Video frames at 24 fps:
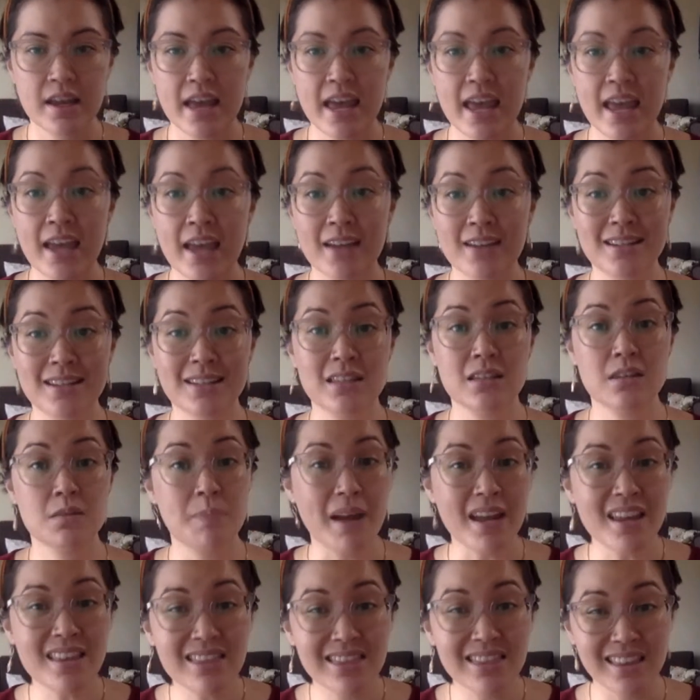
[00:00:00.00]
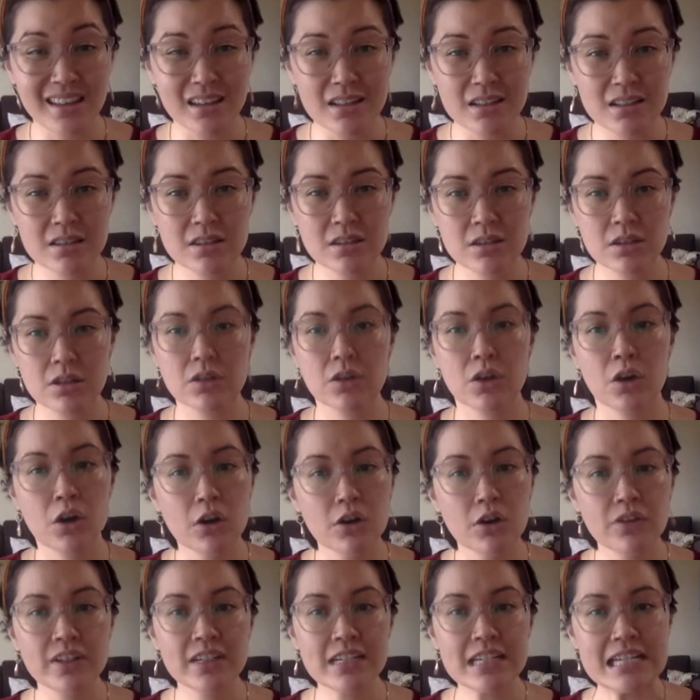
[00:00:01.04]
And despite this,
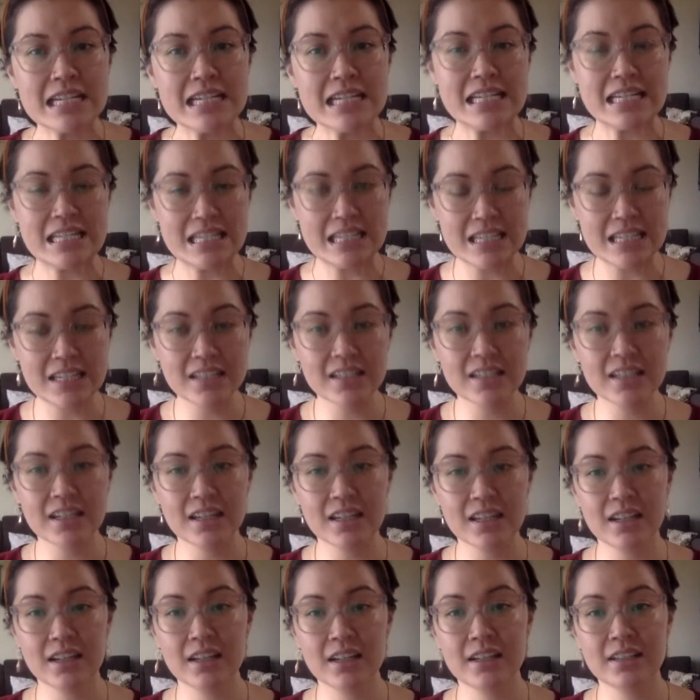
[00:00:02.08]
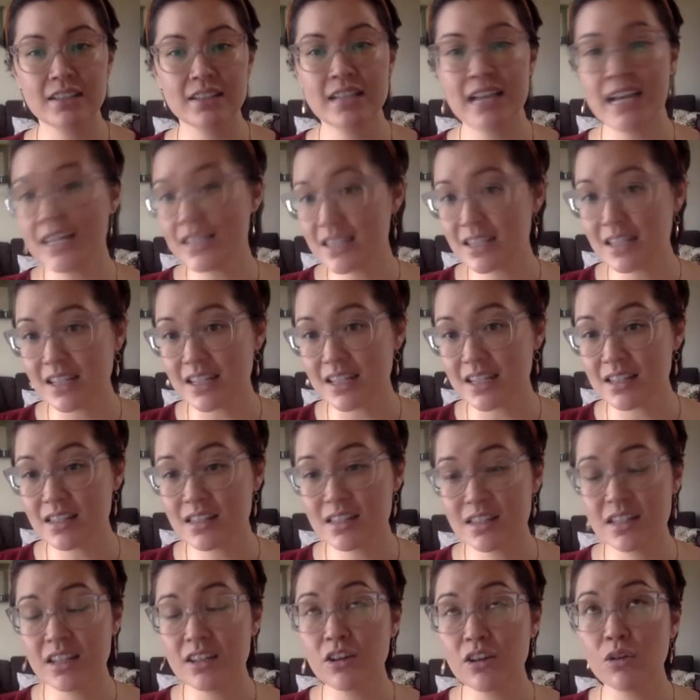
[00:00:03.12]
COVID-19 testing
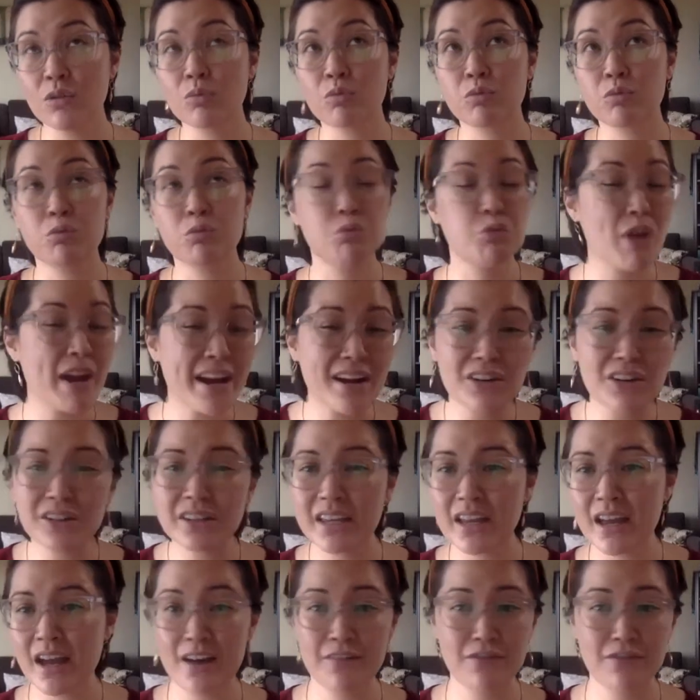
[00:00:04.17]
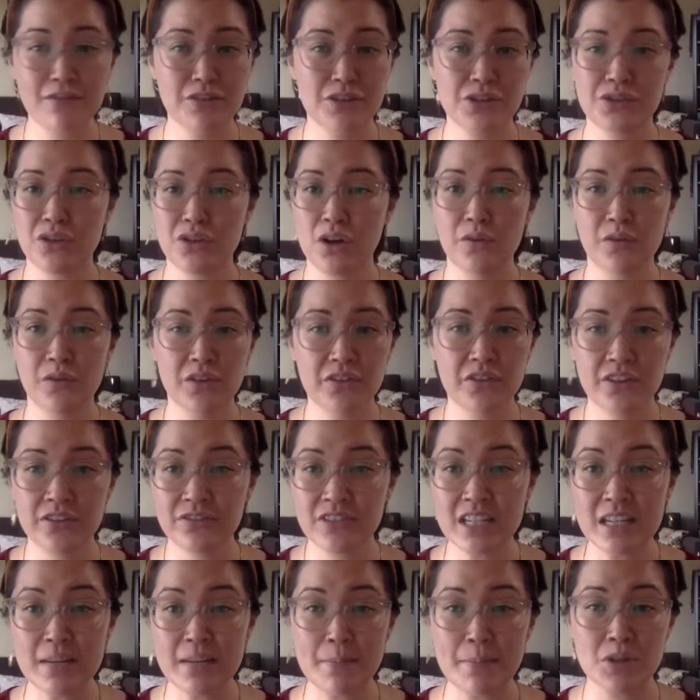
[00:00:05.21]
still rarely hovers over
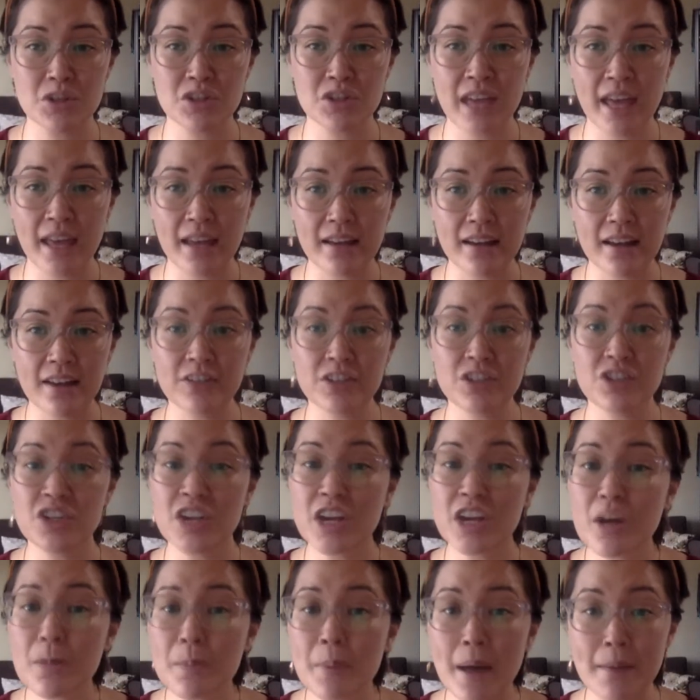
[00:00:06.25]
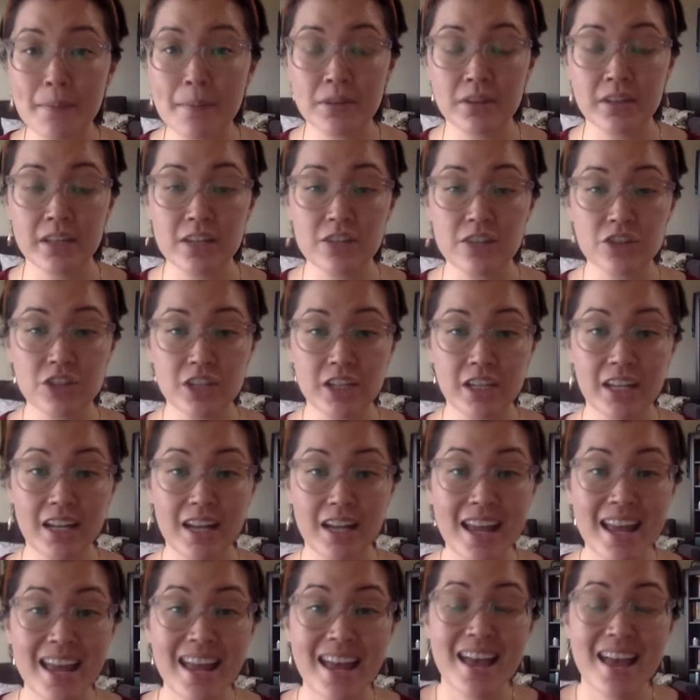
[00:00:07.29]
15% of a jail population
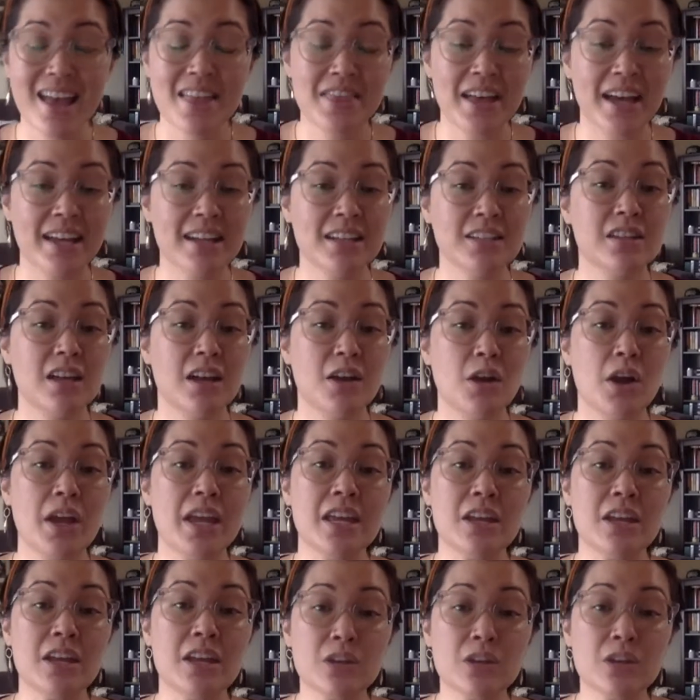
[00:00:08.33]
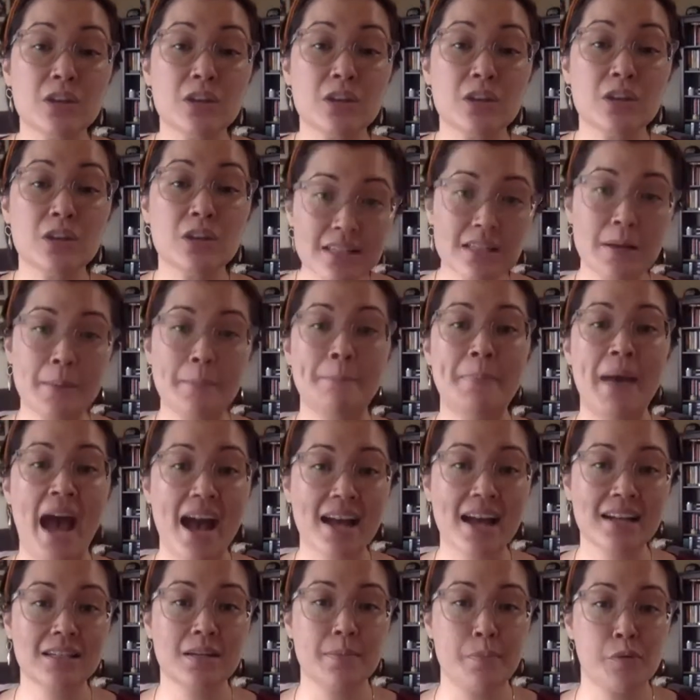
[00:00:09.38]
that is increased back
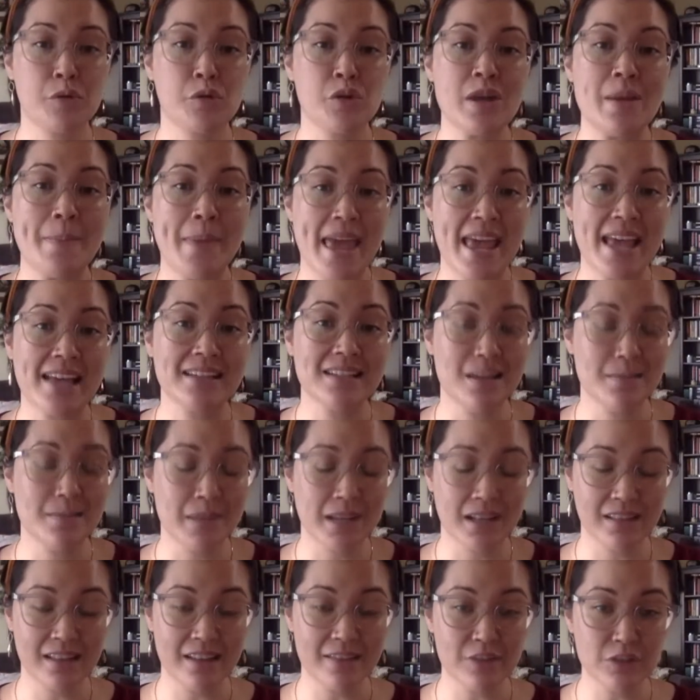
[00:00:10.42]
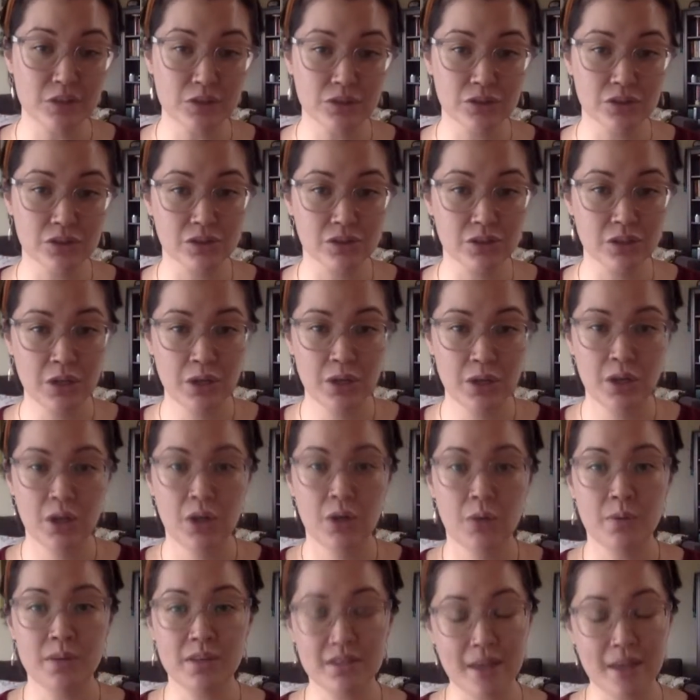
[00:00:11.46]
to pre-pandemic levels.
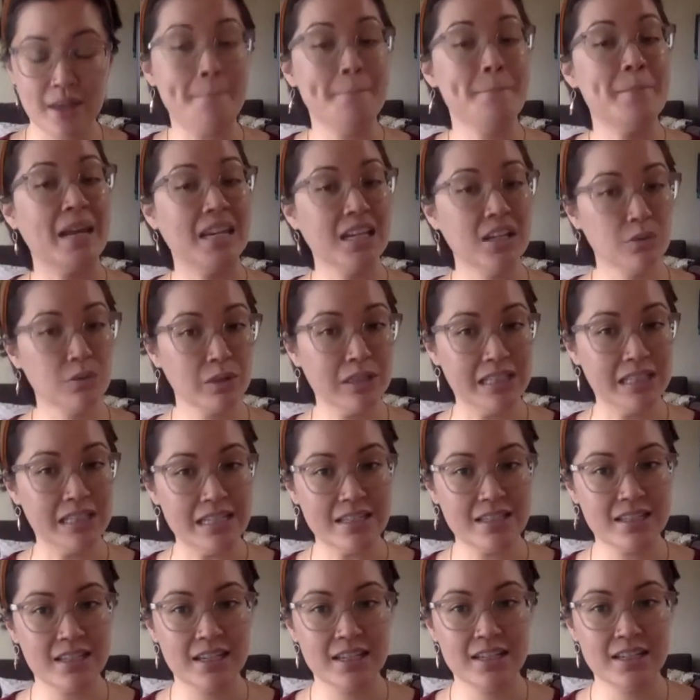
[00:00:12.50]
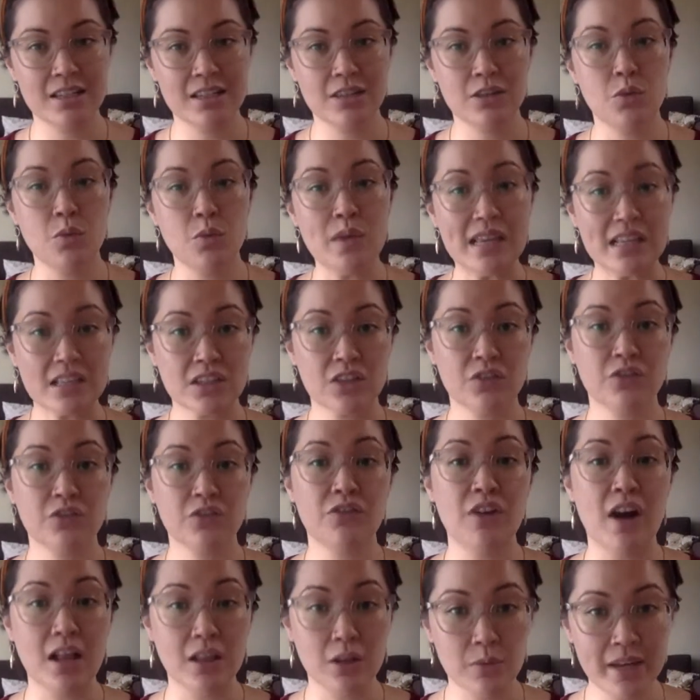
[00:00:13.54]
We saw many releases in the weeks
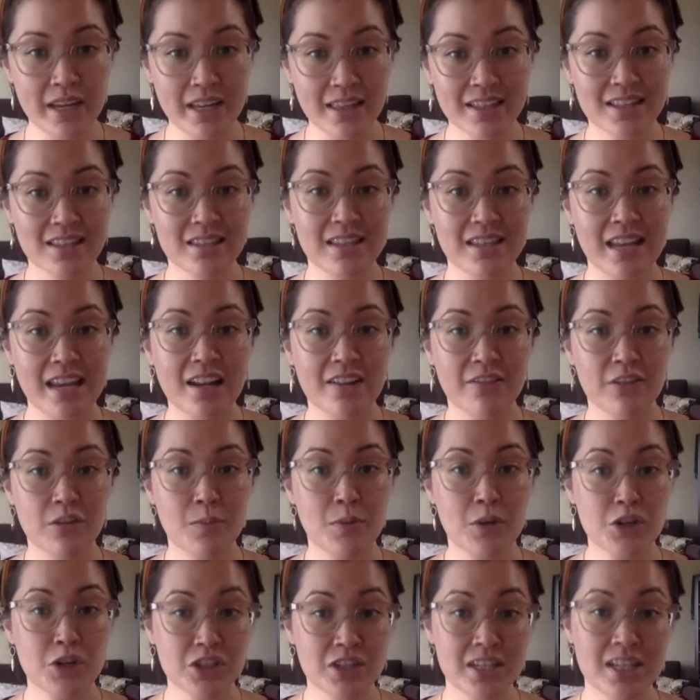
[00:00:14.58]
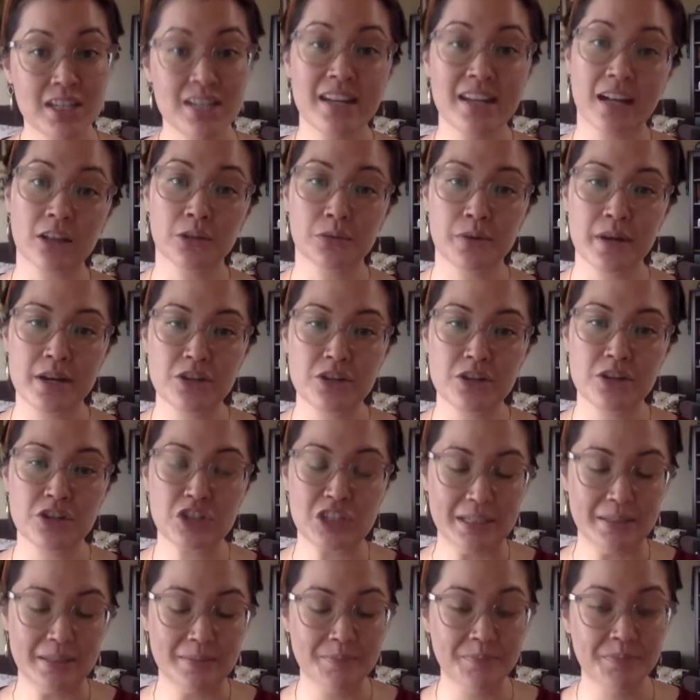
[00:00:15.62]
following the state of emergency
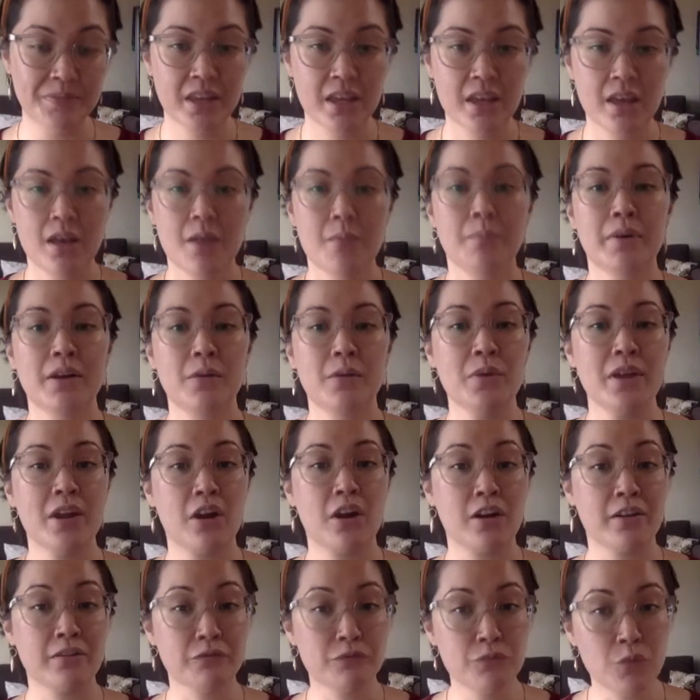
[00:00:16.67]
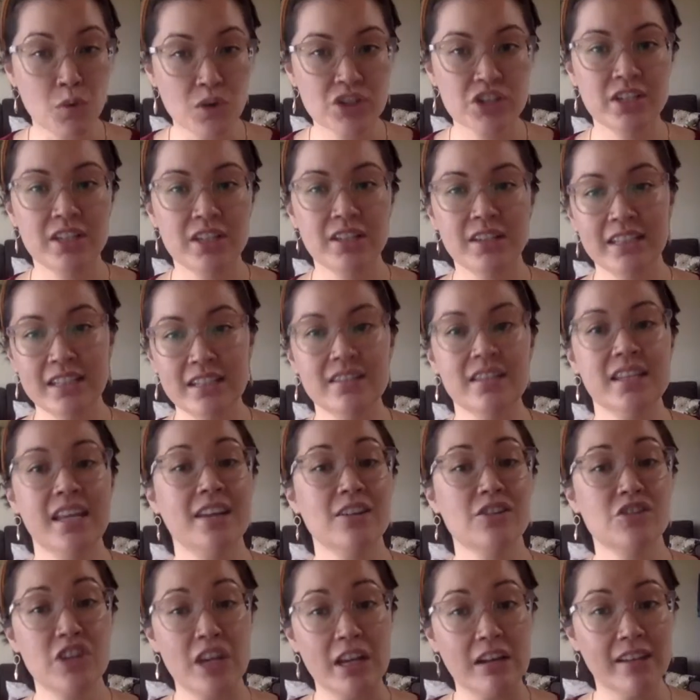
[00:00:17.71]
declaration, but we are unfortunately
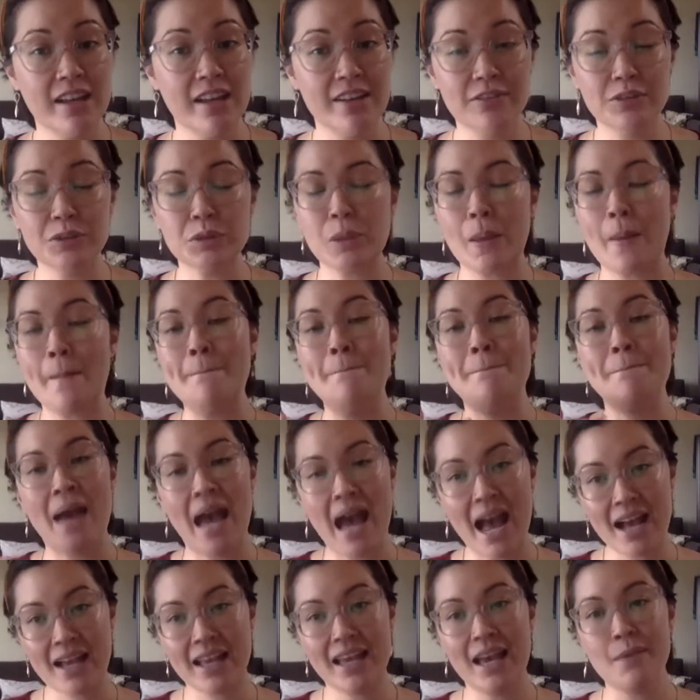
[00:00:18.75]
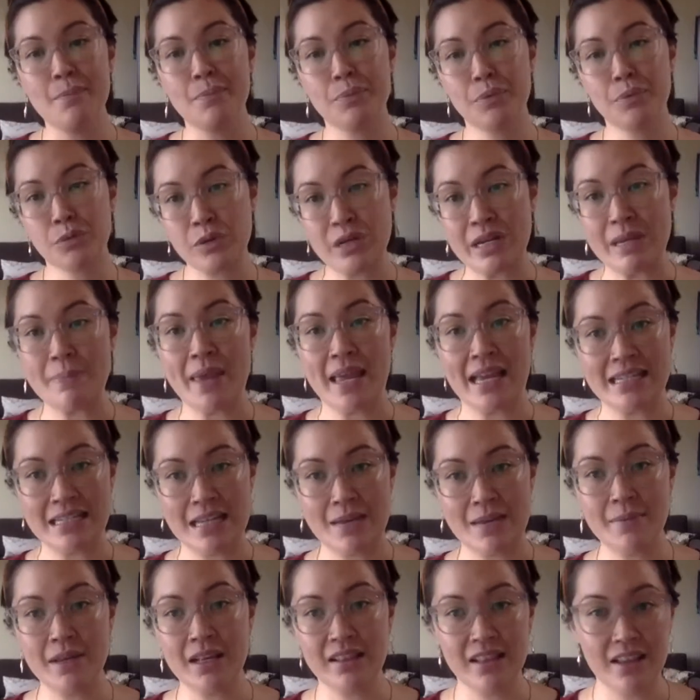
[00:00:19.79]
seeing jail levels back at
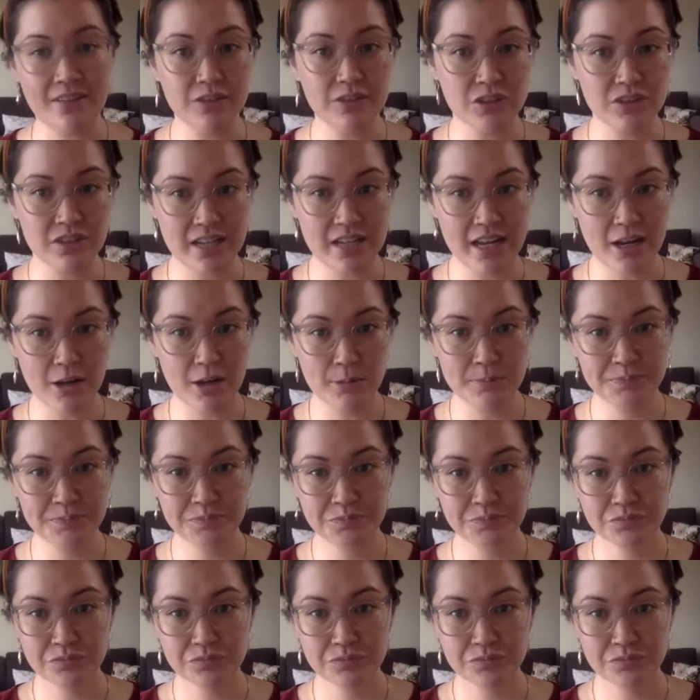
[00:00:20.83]
pre-pandemic levels now.